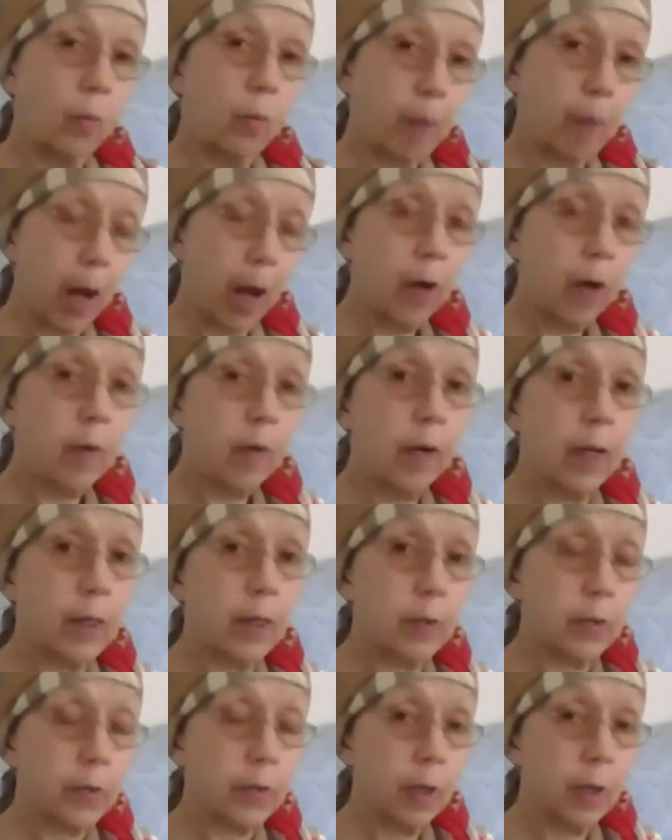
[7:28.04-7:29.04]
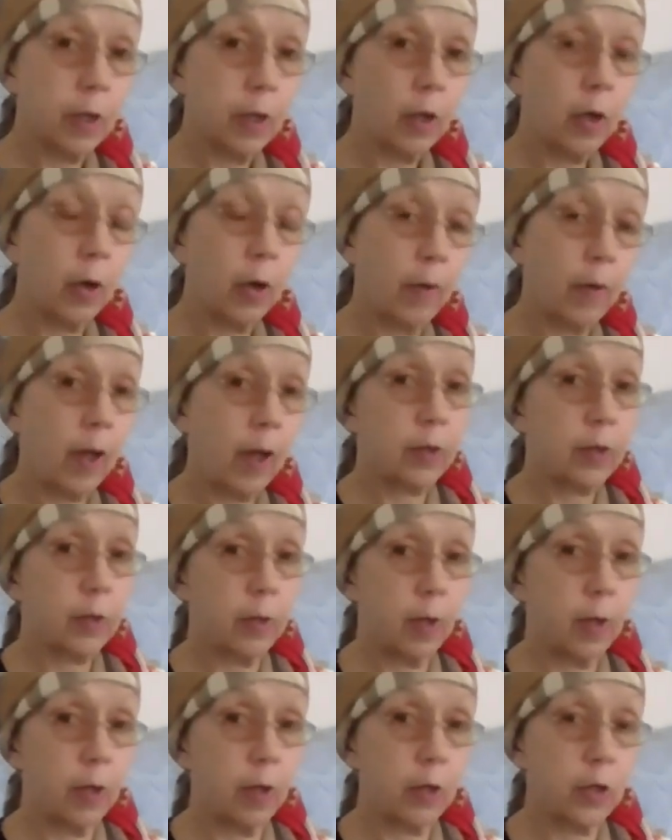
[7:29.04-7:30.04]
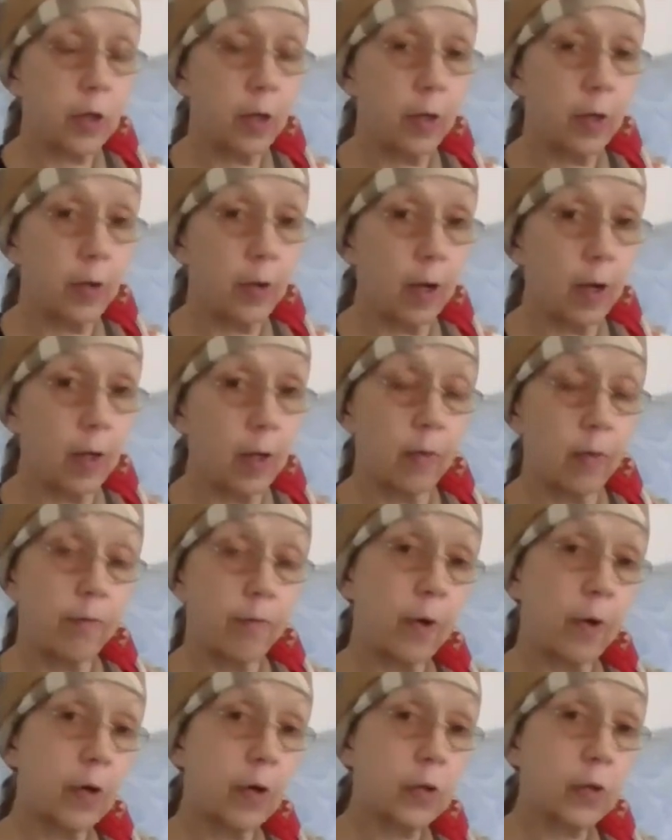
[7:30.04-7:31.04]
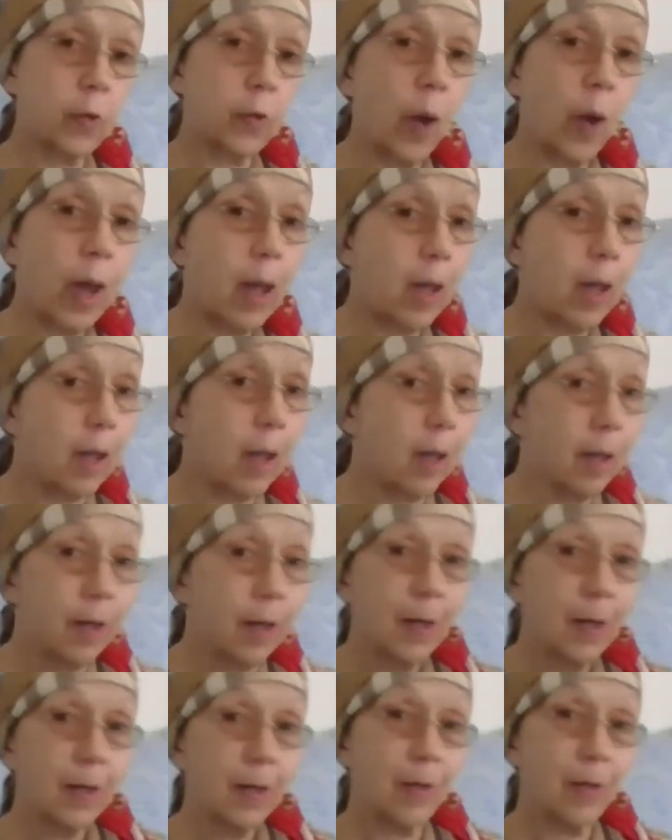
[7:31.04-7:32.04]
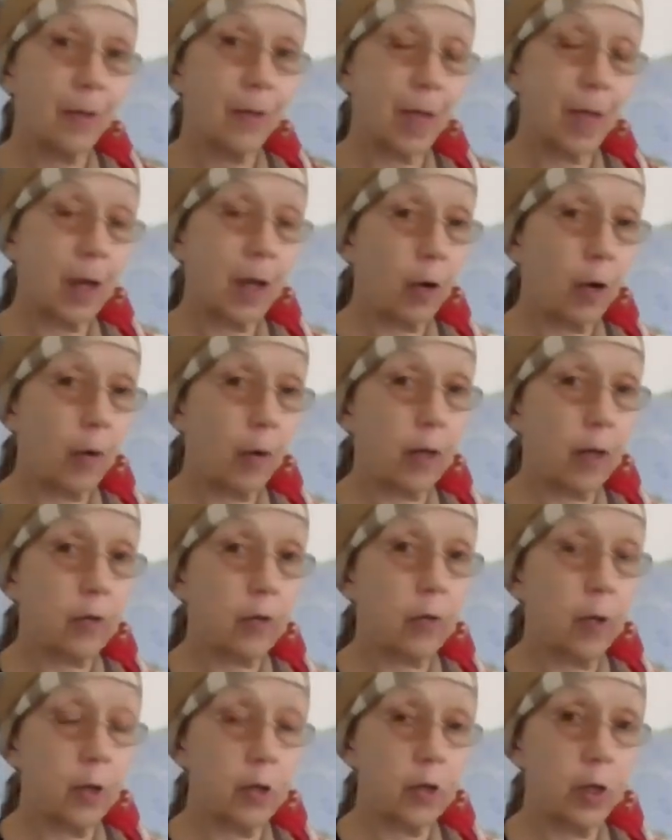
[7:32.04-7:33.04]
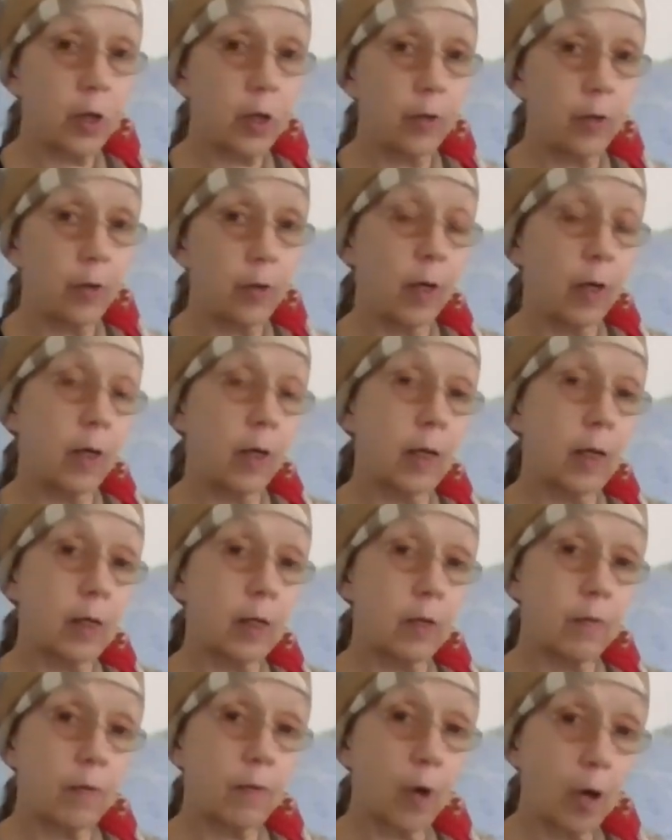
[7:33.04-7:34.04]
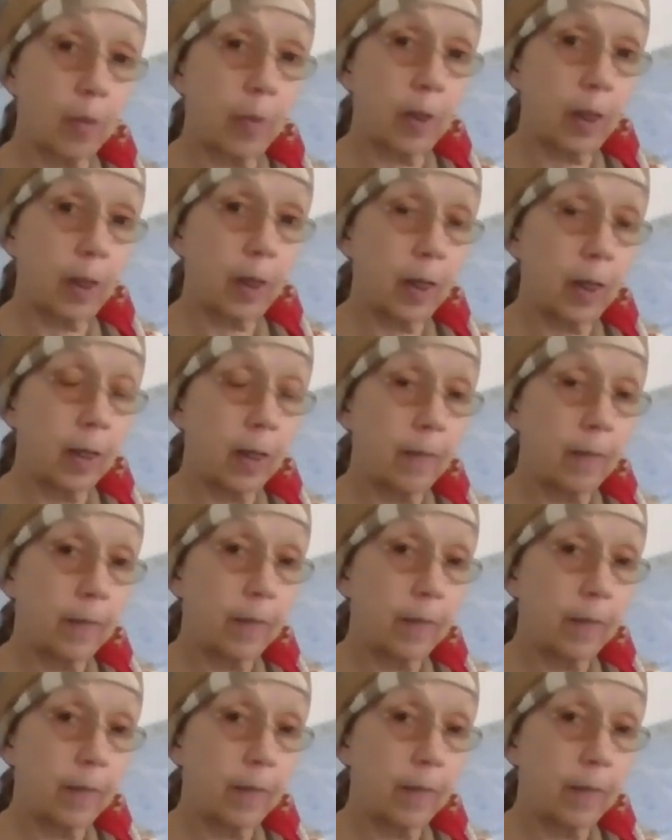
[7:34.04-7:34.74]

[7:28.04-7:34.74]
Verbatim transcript: parents correct their children, and the first way that they correct their children is verbally,